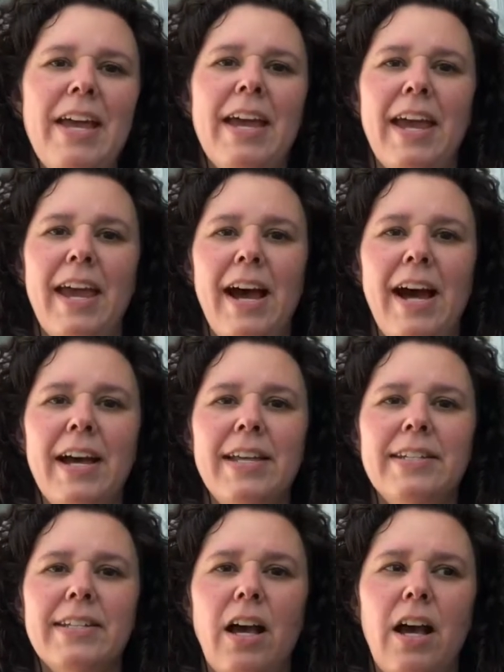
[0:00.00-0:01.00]

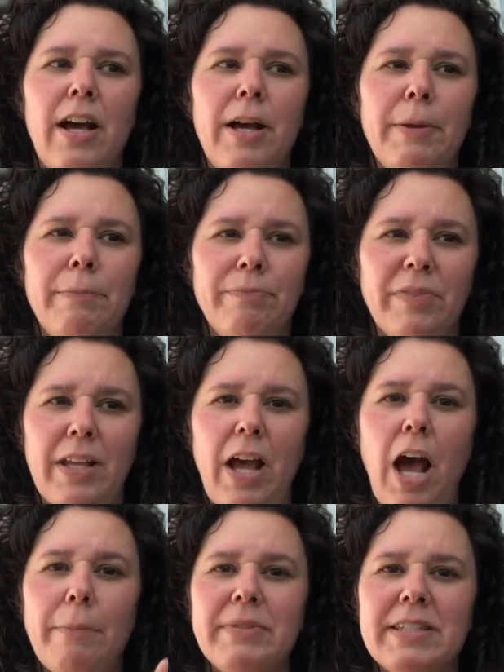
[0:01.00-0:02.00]
and um,
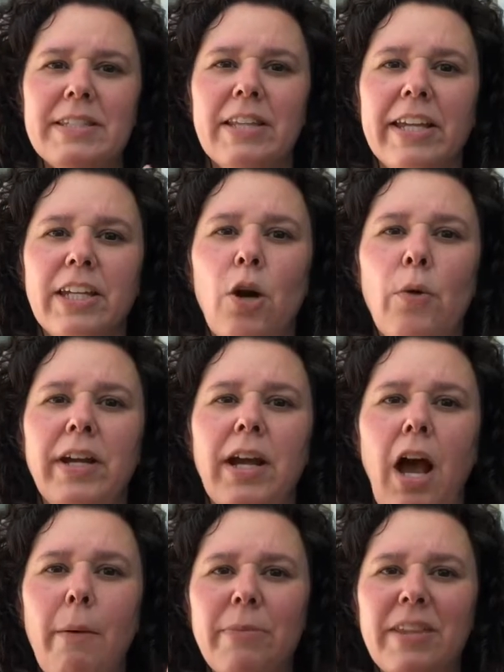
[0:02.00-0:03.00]
up, like going
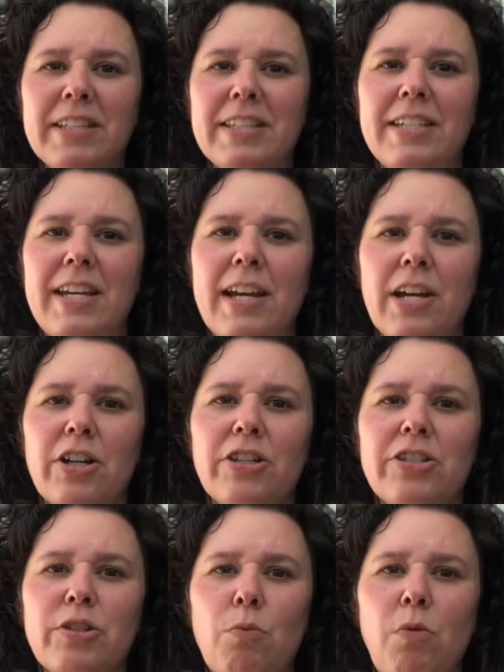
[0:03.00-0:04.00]
up the stairs,
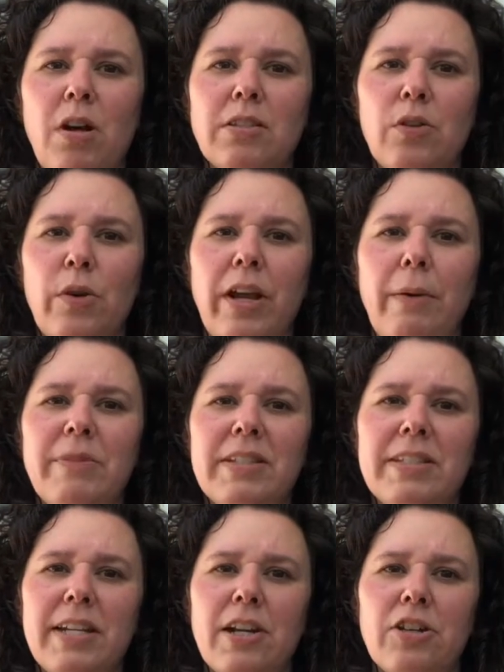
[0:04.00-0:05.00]
the walls going up the
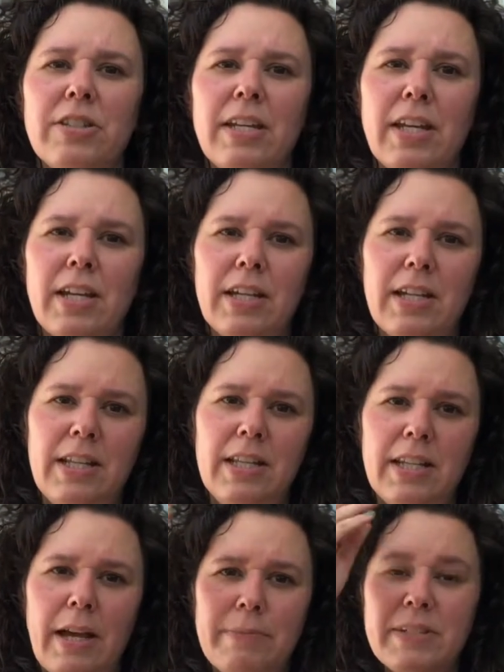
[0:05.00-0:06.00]
stairs and in
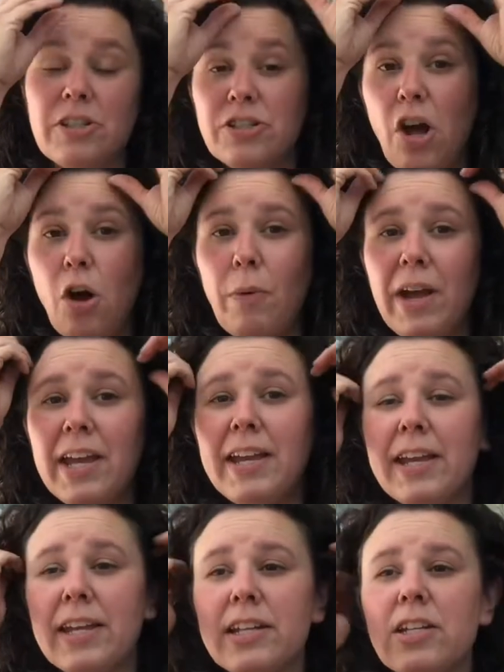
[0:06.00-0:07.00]
the upstairs hallway,
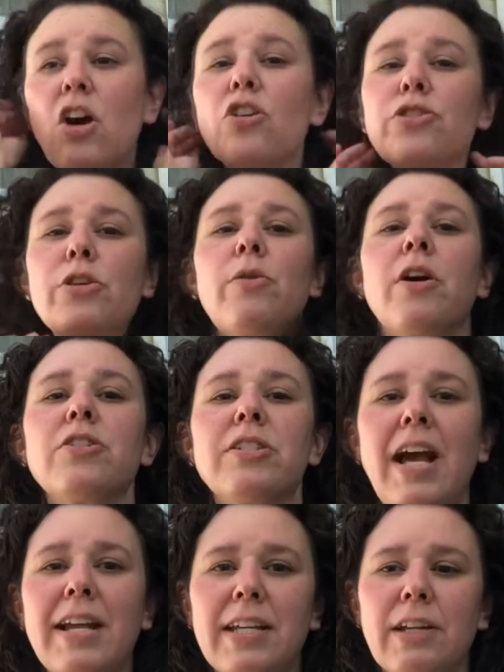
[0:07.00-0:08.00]
and also our
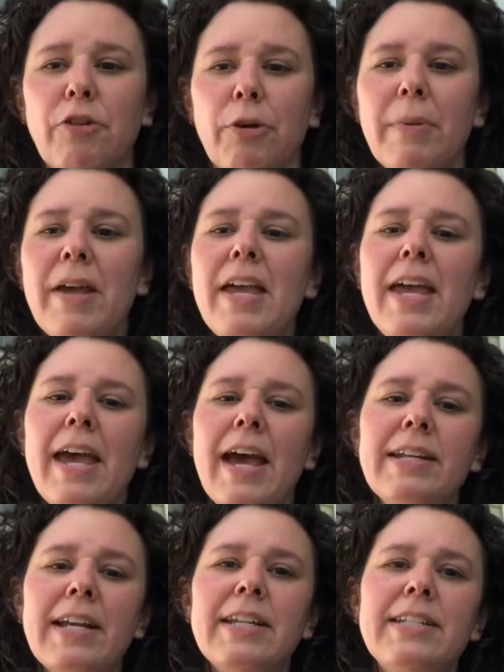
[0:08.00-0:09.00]
dining room.
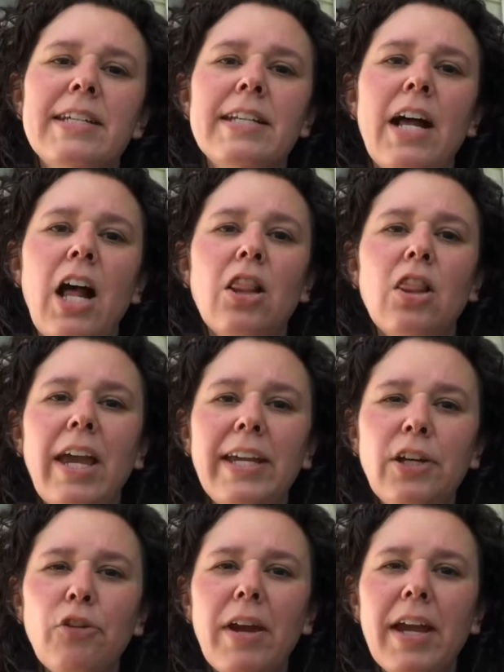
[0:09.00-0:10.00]
And I did a light
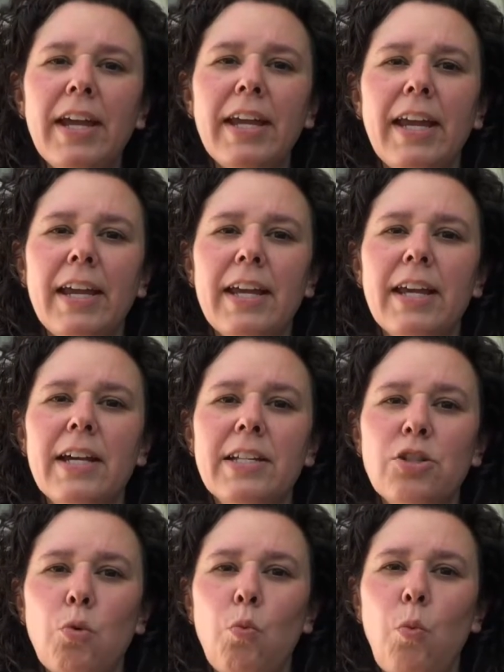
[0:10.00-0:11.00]
gray
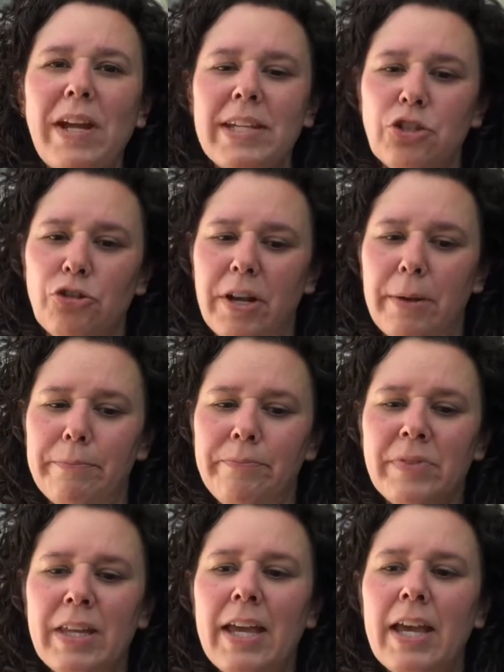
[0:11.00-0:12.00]
and white trim.
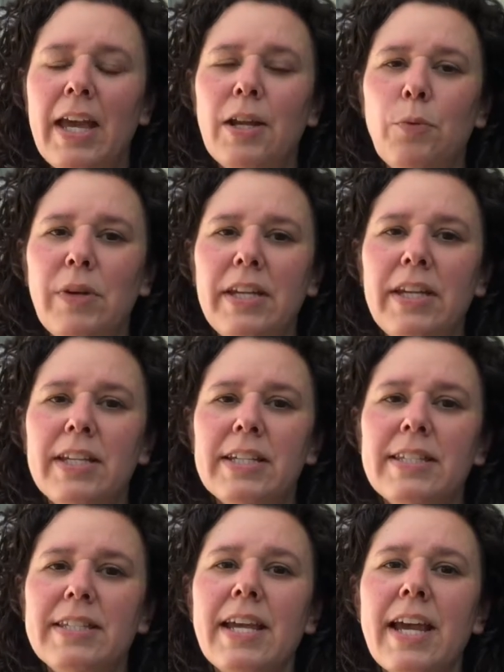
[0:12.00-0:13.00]
And we
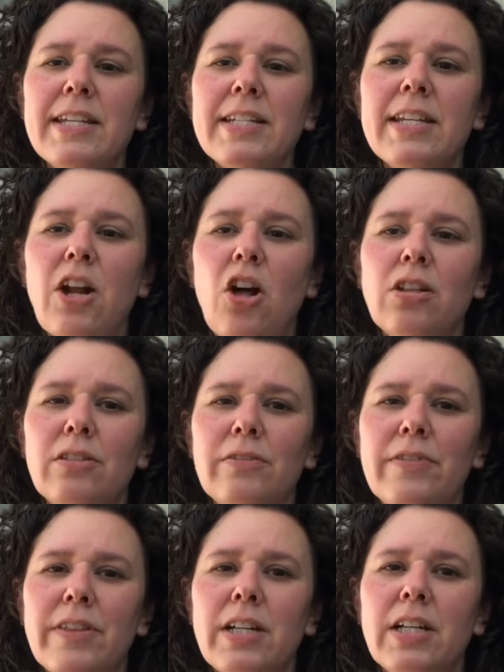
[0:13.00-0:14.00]
sanded all
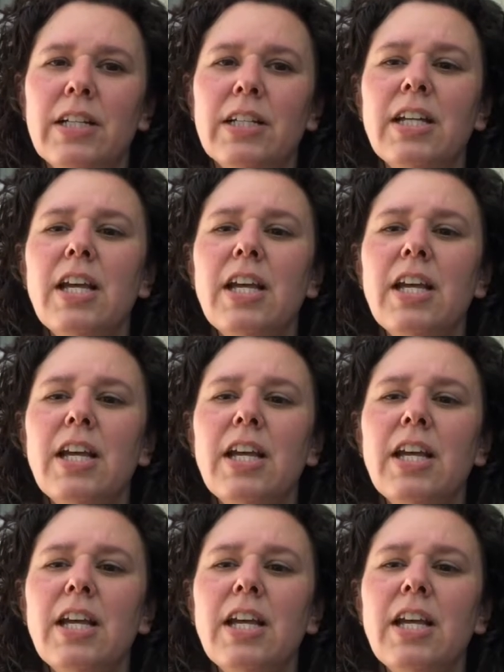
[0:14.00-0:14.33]
of the